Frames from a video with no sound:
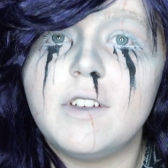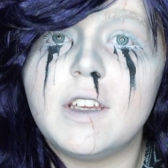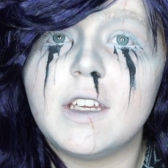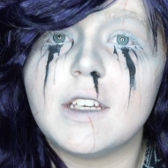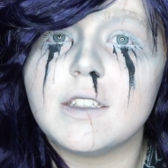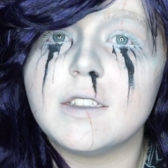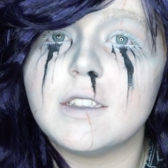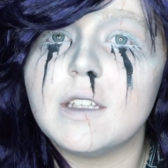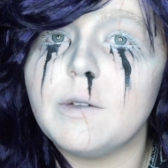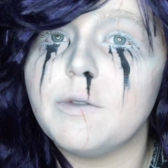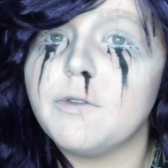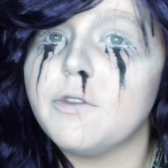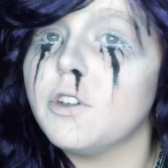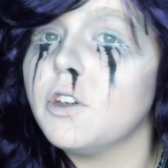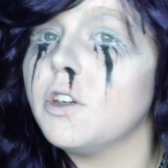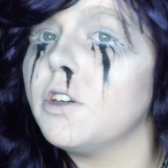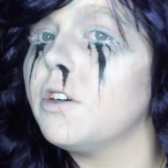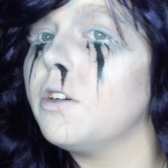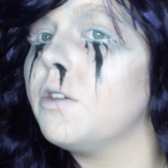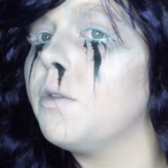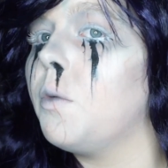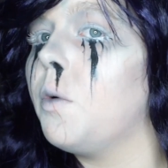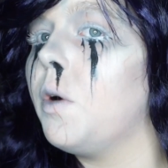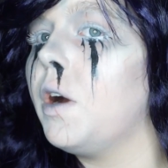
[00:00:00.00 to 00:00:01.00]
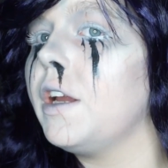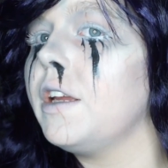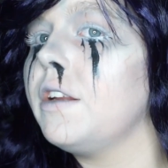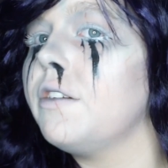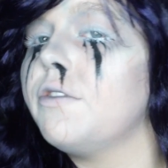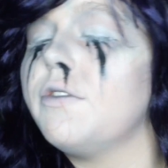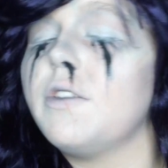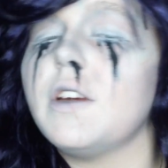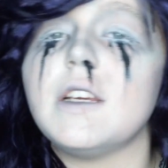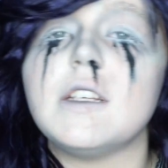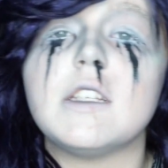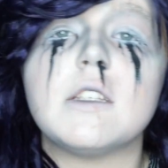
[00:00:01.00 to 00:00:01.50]
except for
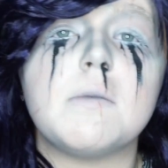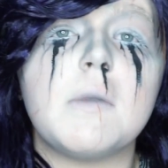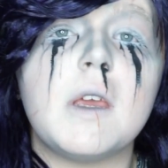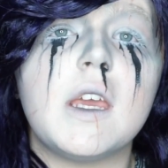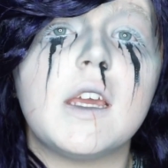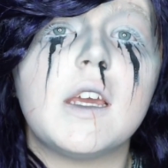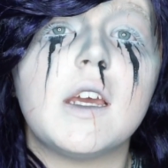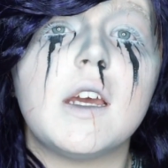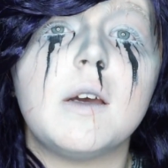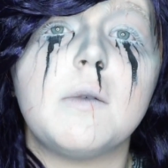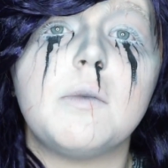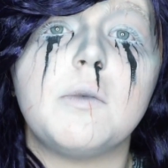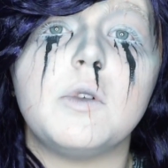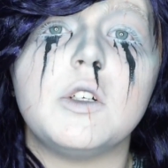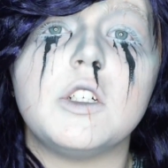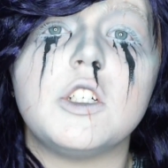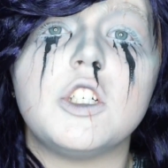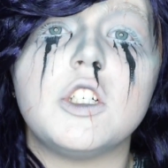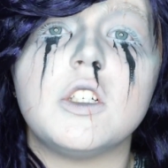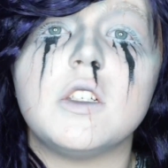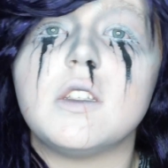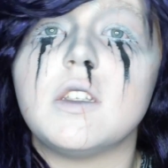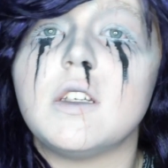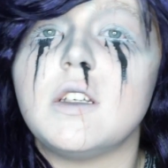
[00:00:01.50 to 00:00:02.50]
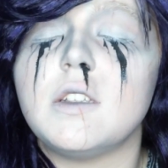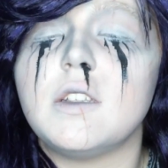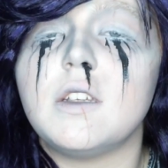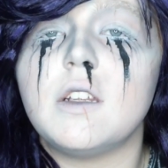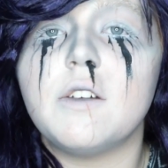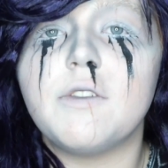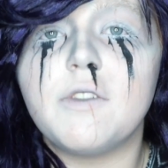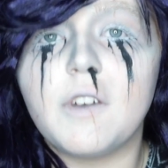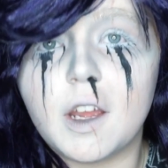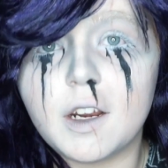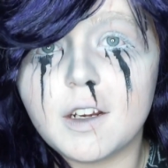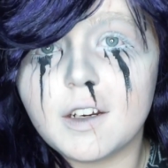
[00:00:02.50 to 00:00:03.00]
white face makeup, which is easy
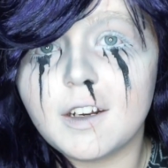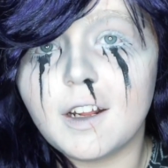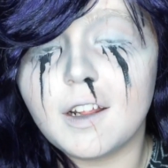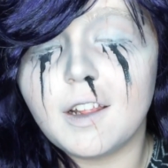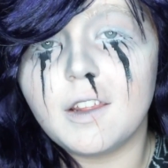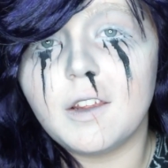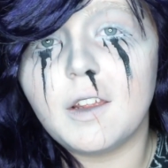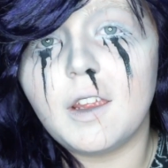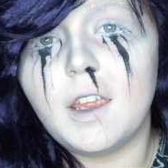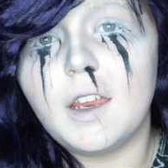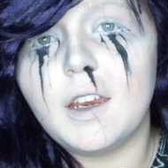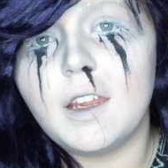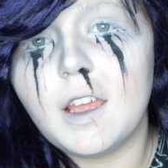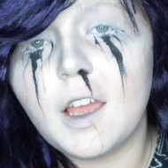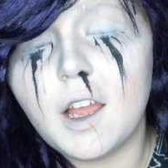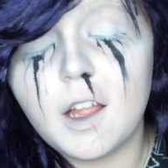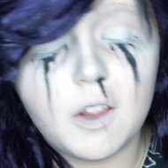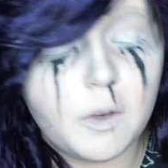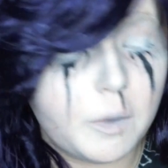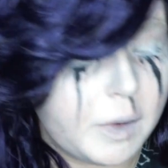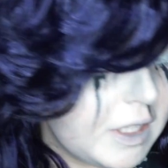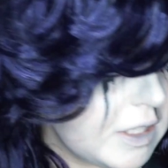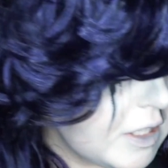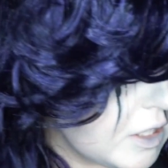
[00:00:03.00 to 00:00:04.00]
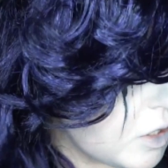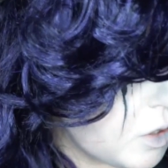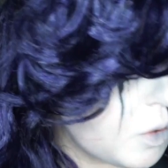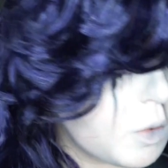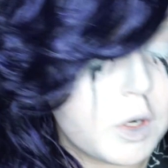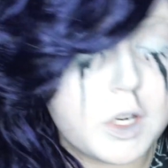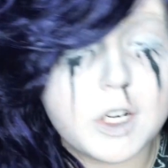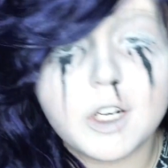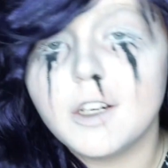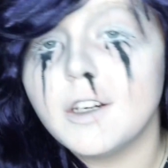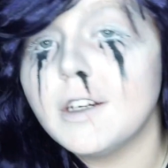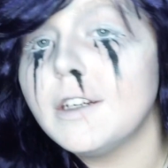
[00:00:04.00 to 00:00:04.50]
to find at any Halloween
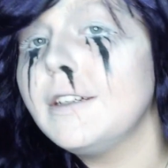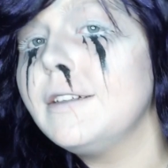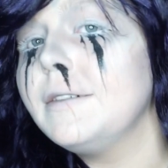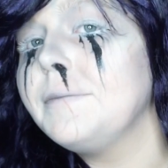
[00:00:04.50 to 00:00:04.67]
store,